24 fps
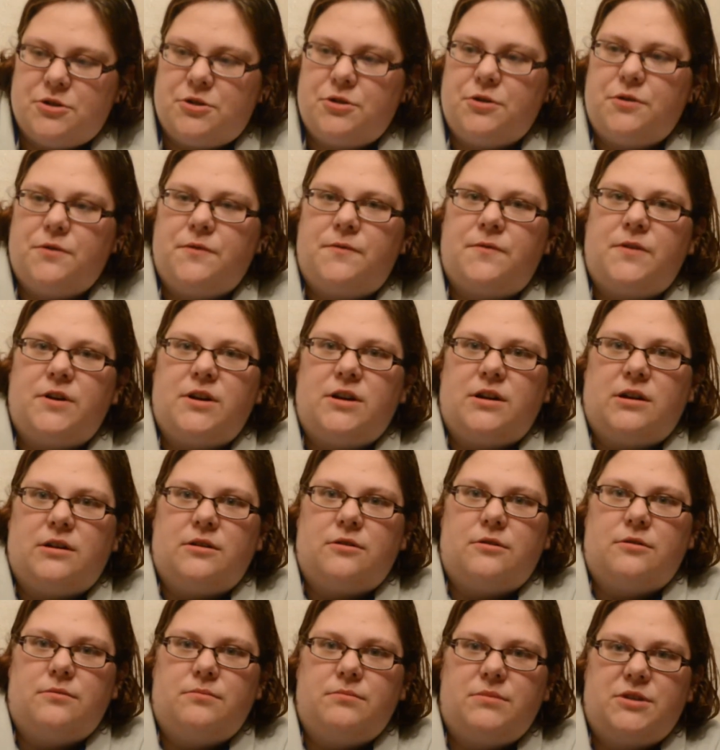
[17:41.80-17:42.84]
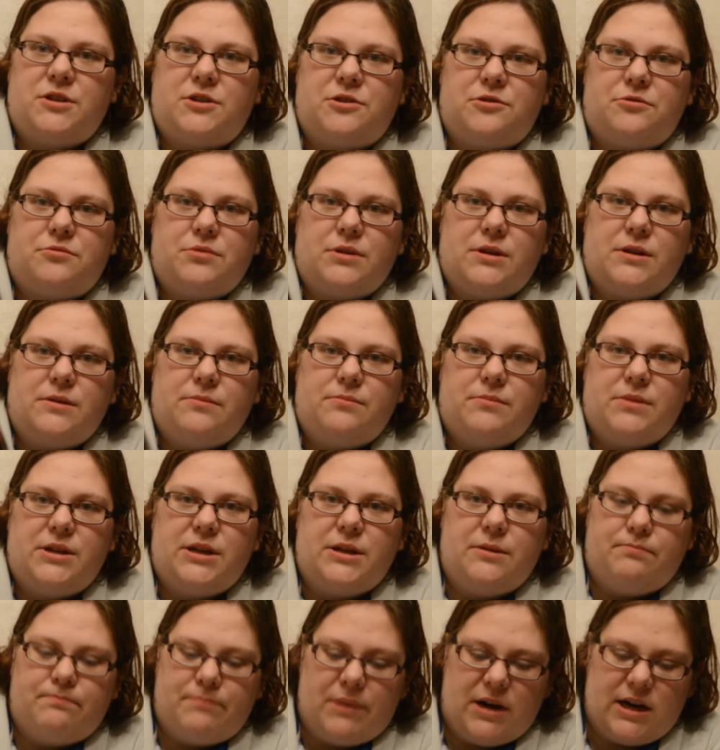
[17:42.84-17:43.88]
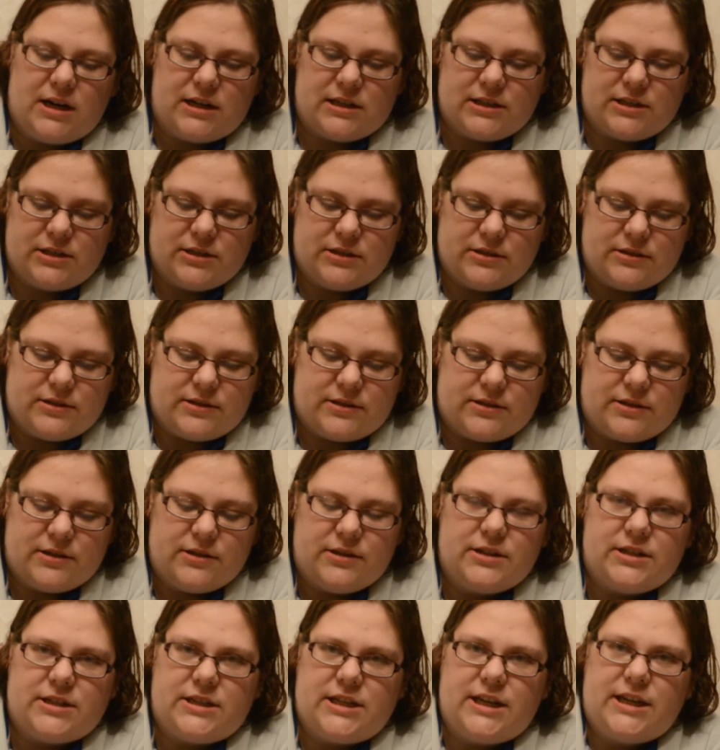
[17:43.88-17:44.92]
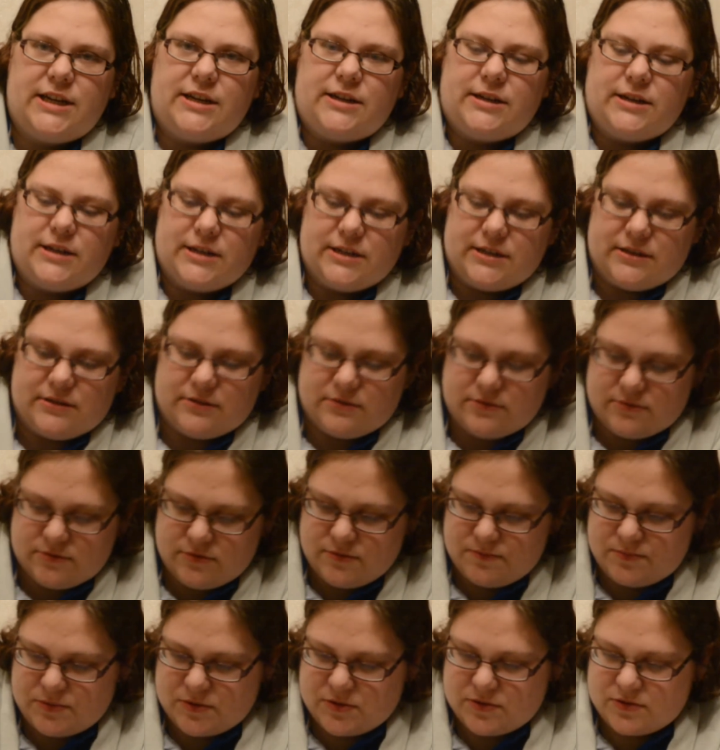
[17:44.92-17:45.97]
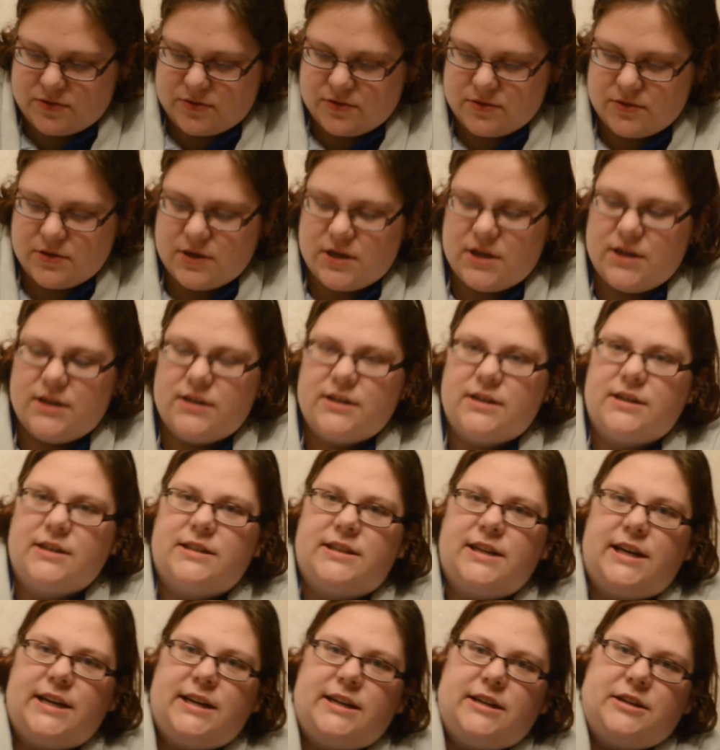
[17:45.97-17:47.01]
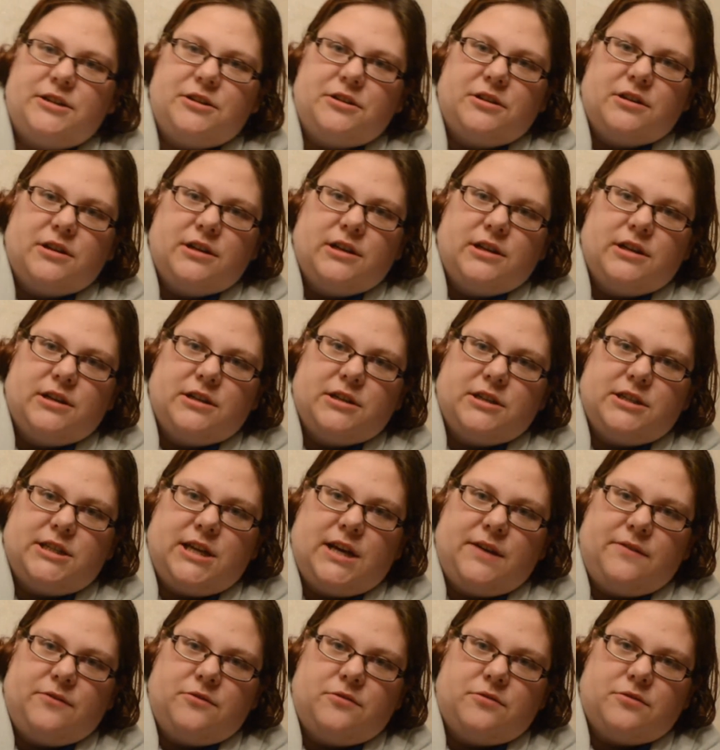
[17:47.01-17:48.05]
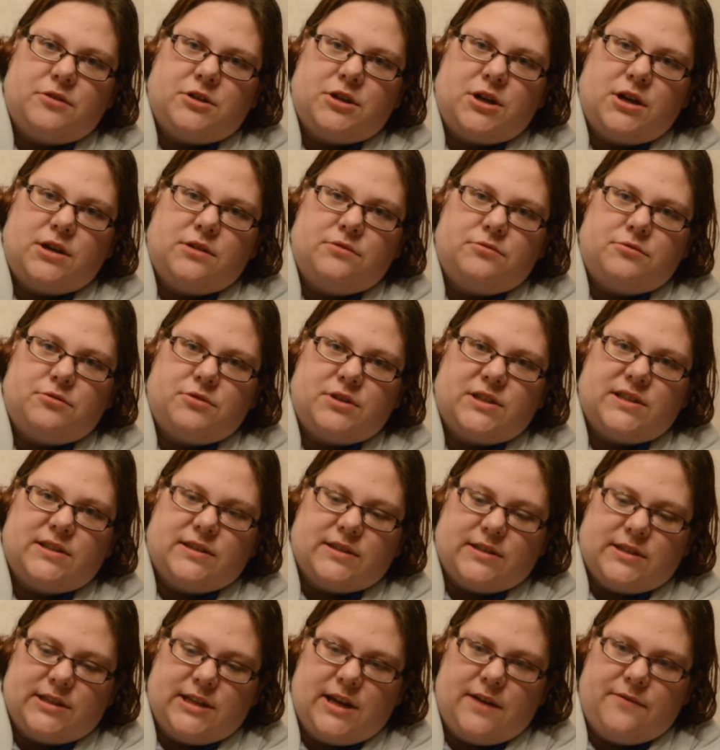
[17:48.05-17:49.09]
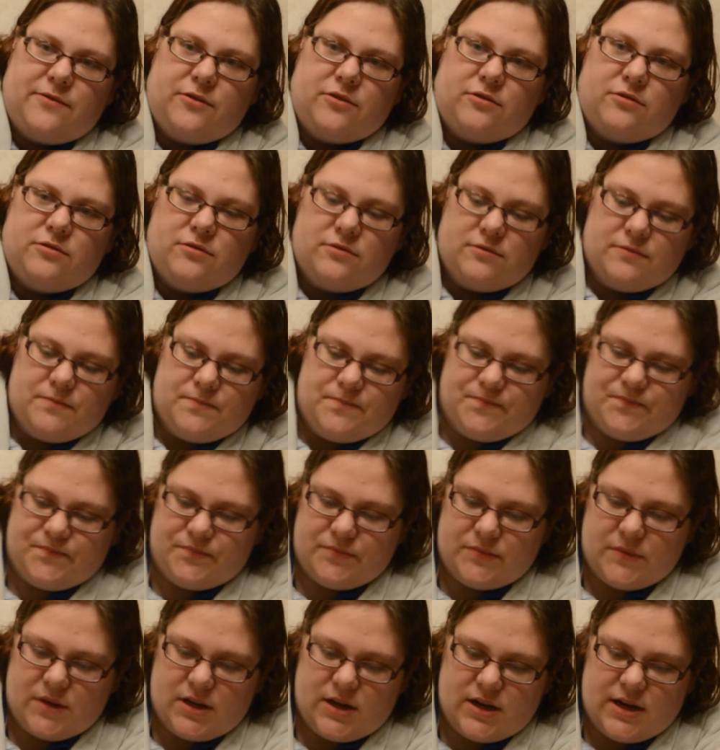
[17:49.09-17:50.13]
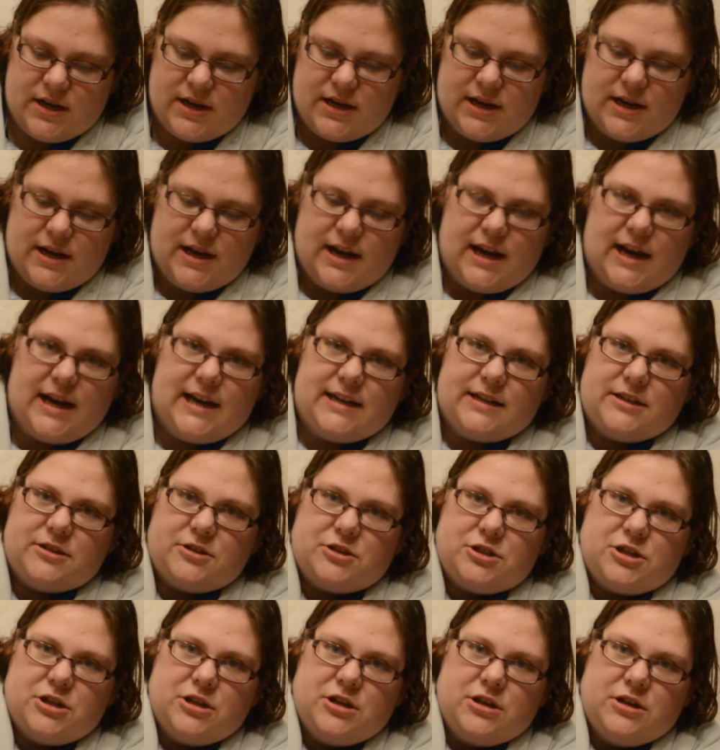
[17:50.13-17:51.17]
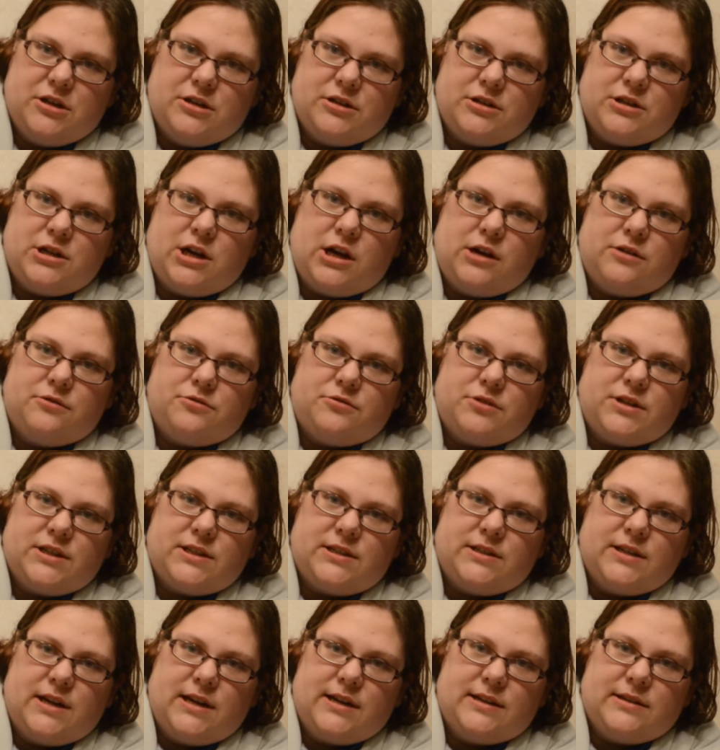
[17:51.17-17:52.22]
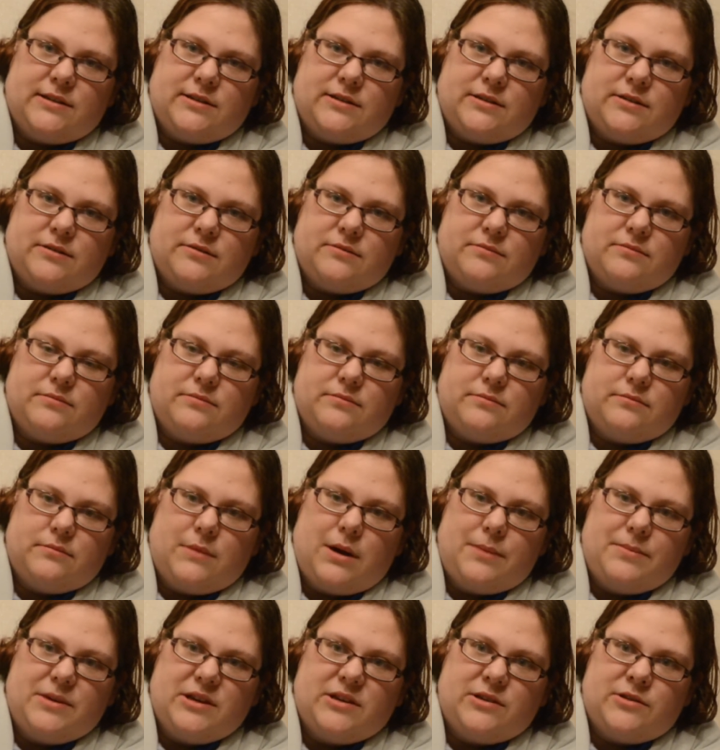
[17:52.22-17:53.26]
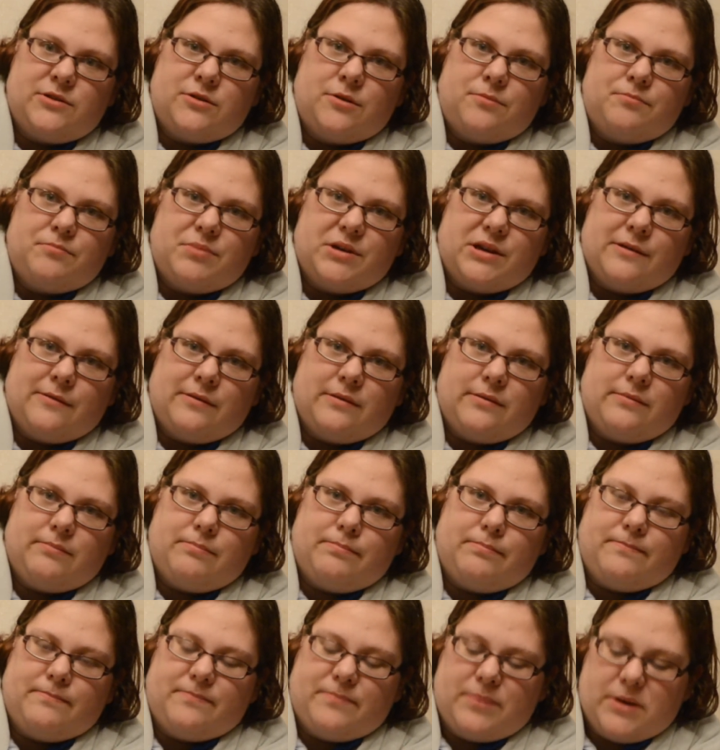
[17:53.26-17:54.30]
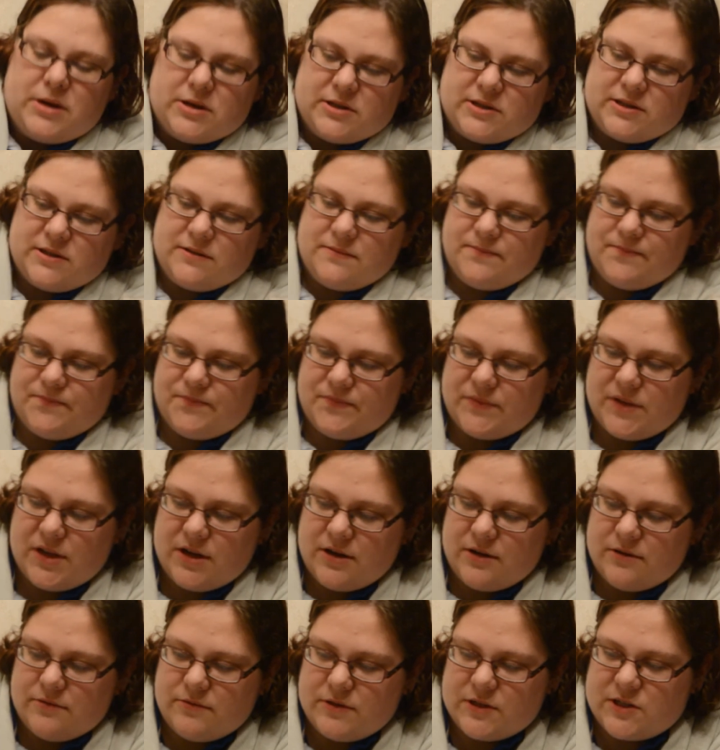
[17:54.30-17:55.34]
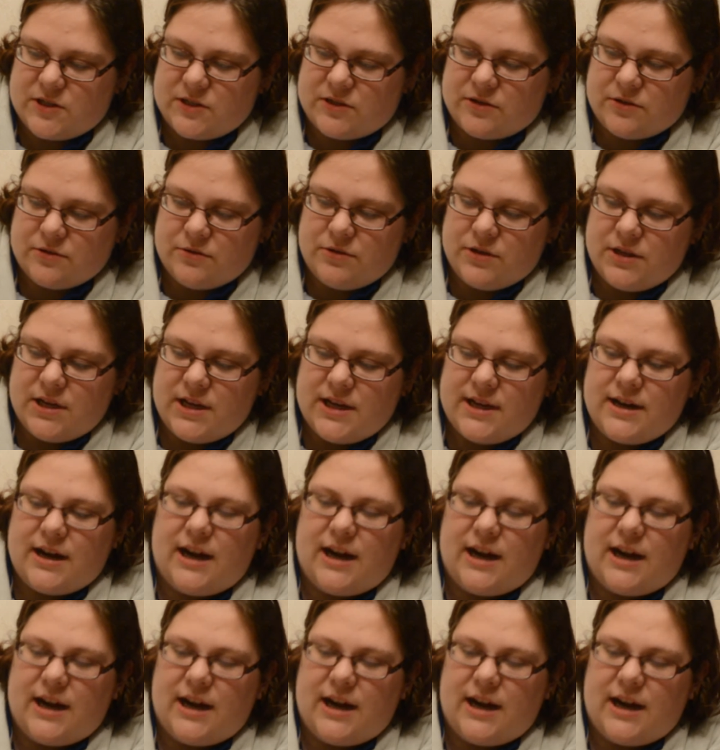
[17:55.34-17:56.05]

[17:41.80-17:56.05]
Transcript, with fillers: Two Funko Mystery Mini Boxes containing, oops, containing devil, Child Dressed as Devil and Child Dressed as Mummy Zombie Person, which are cool.